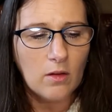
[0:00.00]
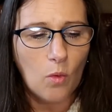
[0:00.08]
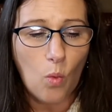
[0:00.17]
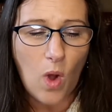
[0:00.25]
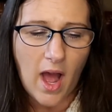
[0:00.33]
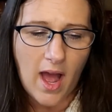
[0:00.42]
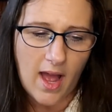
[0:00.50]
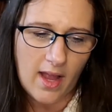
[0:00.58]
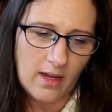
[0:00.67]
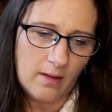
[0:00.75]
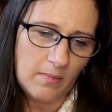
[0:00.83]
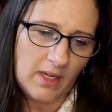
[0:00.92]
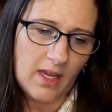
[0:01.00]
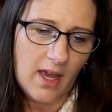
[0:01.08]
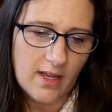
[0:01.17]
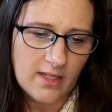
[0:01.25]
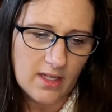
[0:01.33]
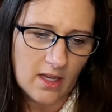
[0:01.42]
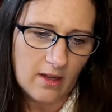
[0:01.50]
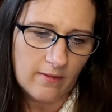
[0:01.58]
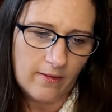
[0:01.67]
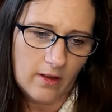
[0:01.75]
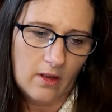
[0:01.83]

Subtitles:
Why? Because of,